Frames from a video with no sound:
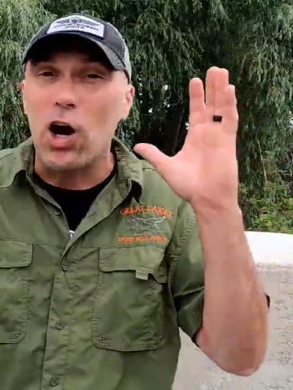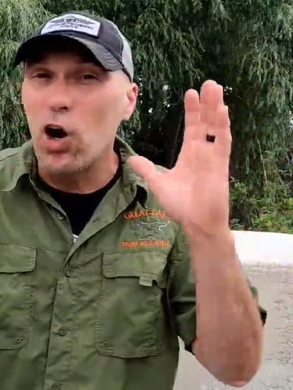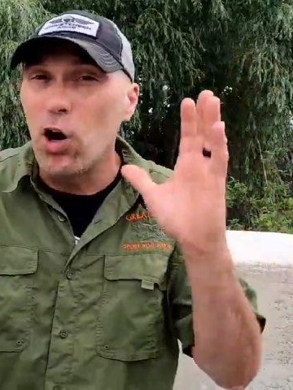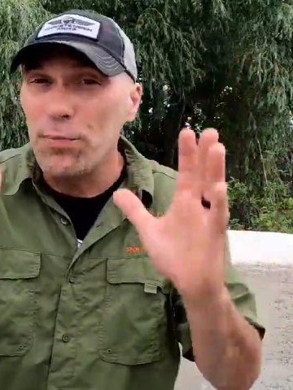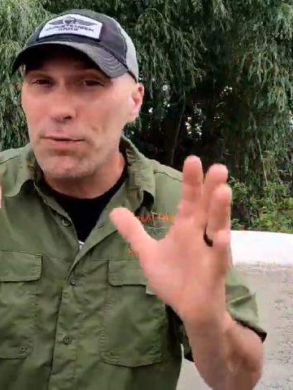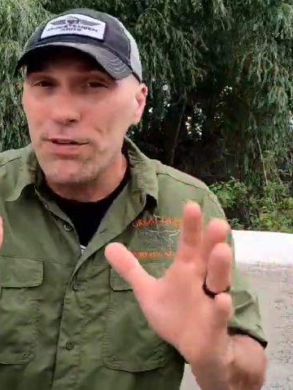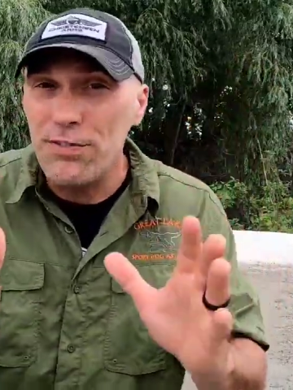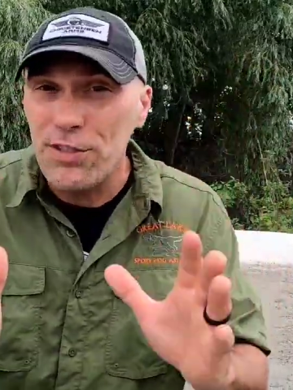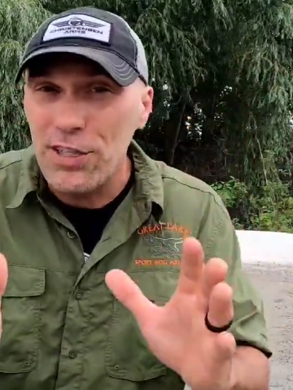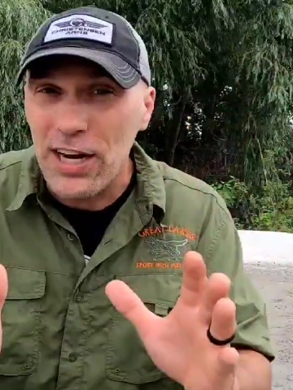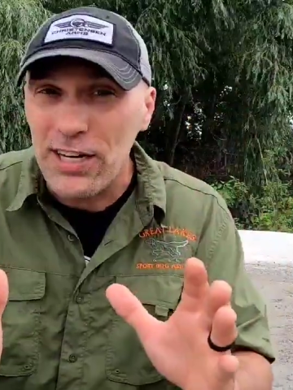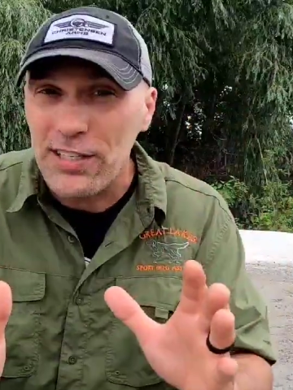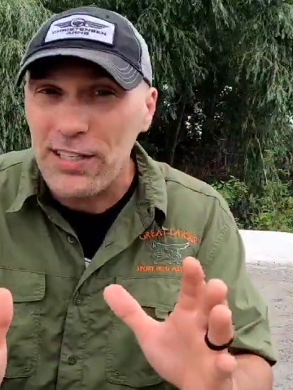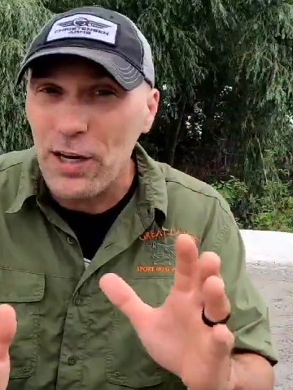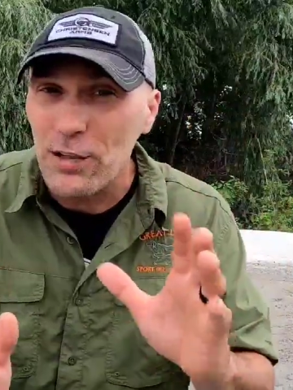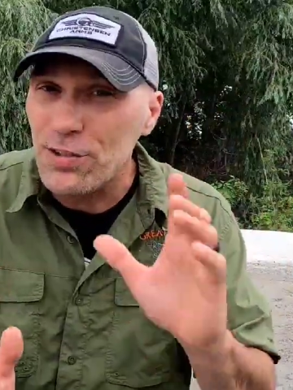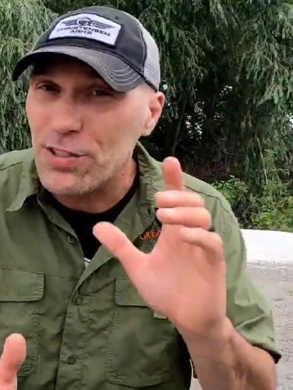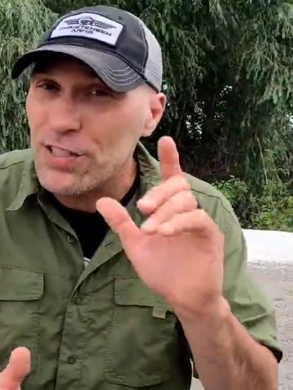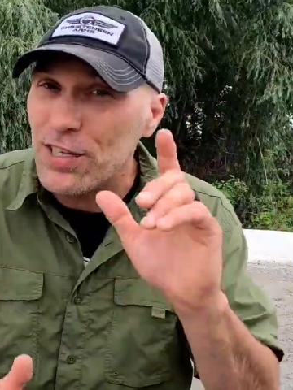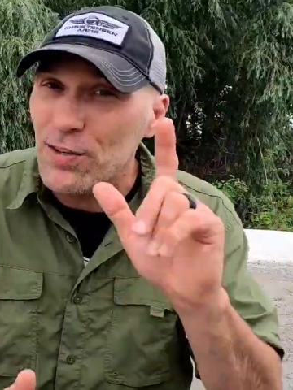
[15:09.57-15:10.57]
I hope you checked
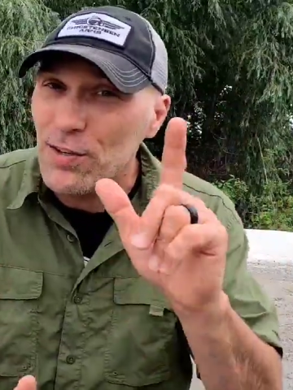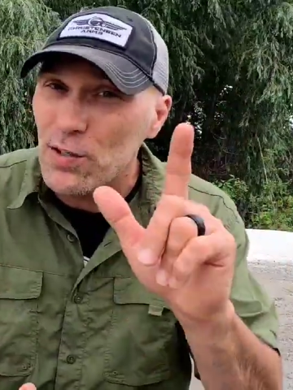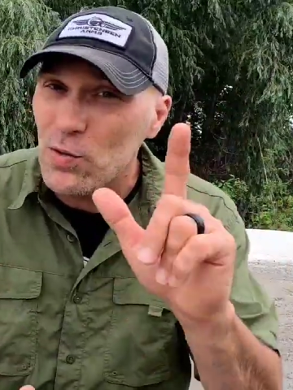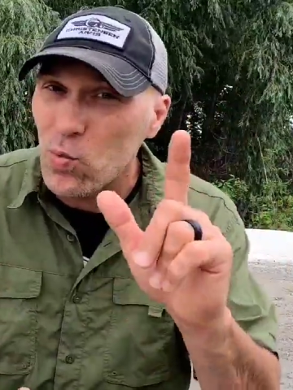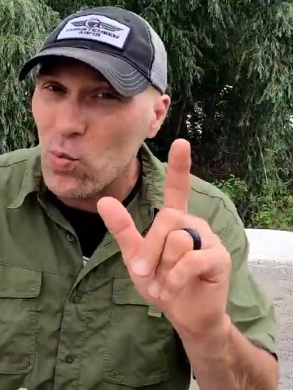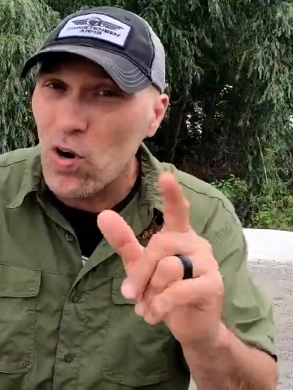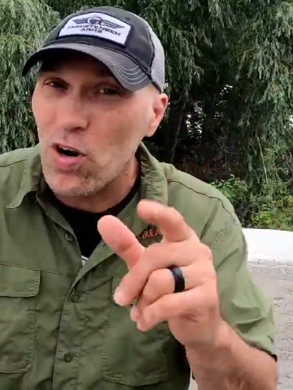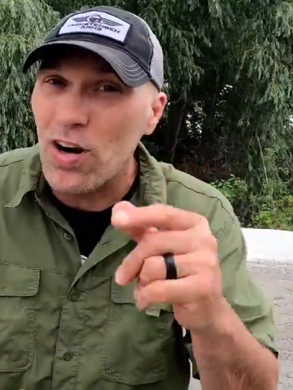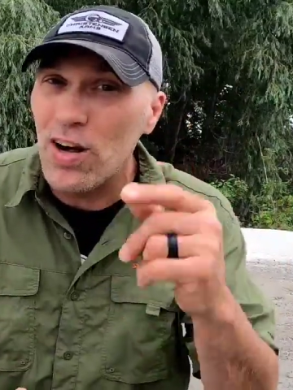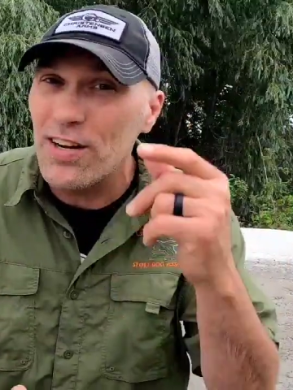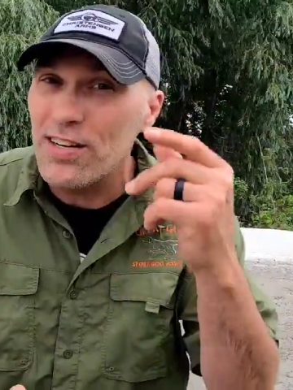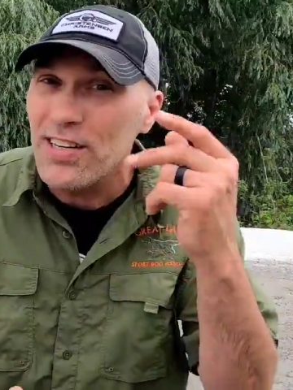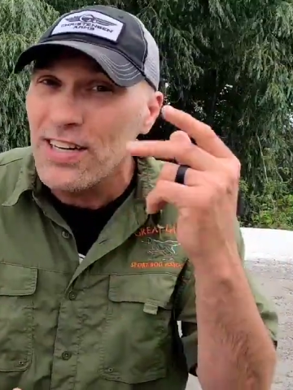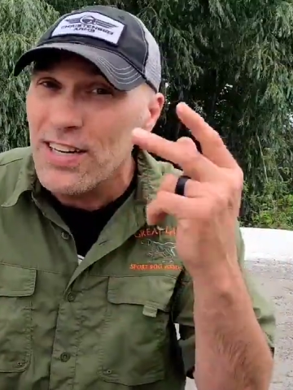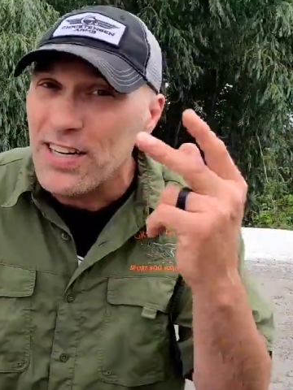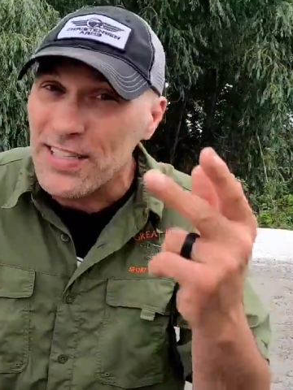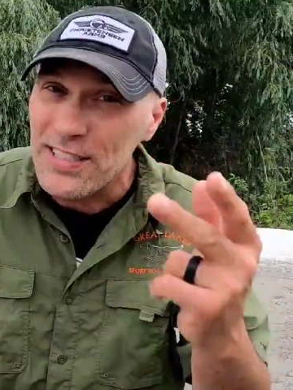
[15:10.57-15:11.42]
out series one